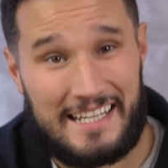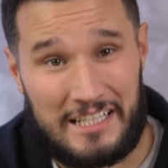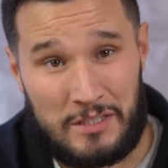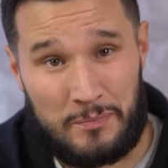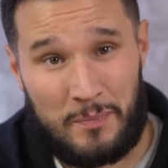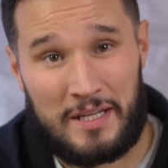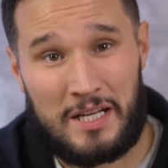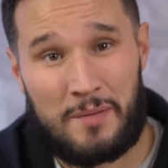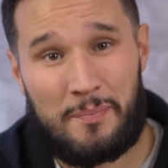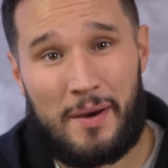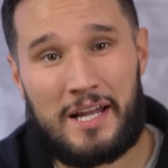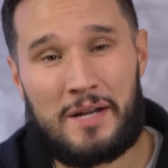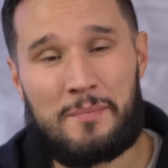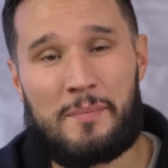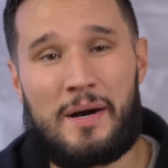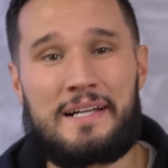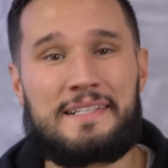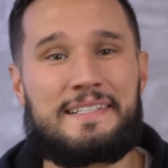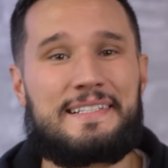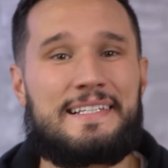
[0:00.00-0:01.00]
It's been about a
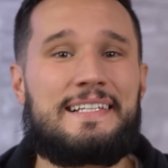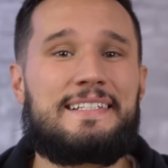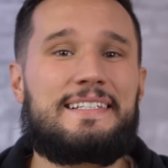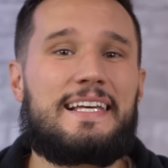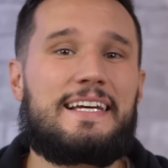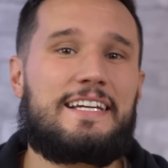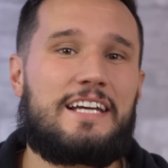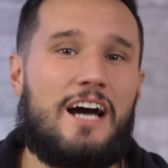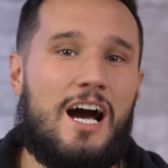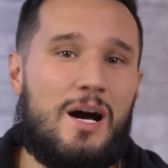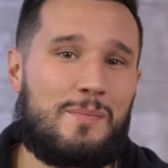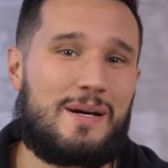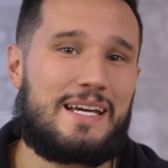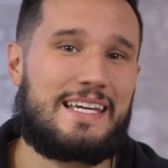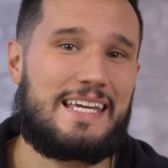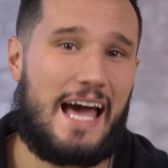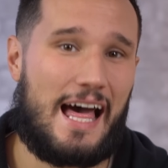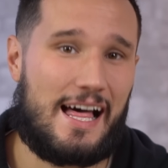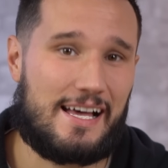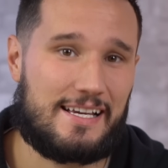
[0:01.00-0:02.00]
month since I got my
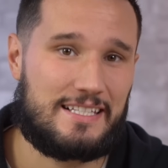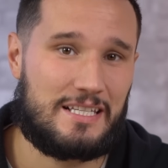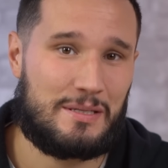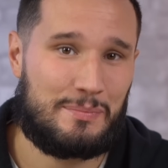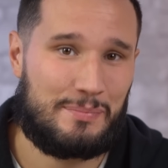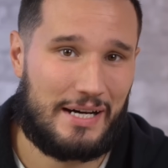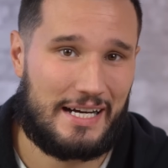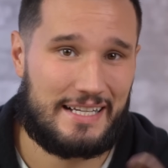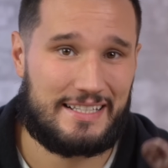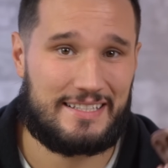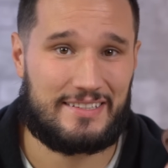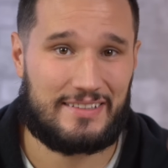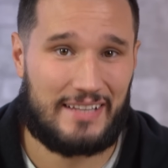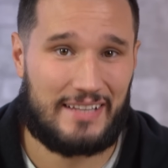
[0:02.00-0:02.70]
Galaxy Buds